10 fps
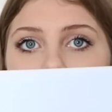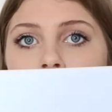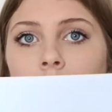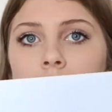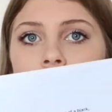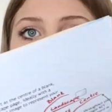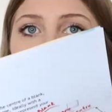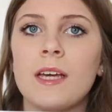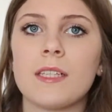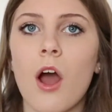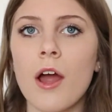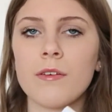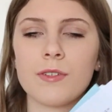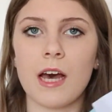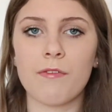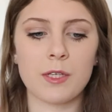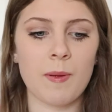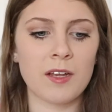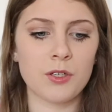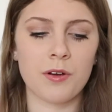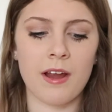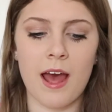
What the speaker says: out. It's kind of self-explanatory,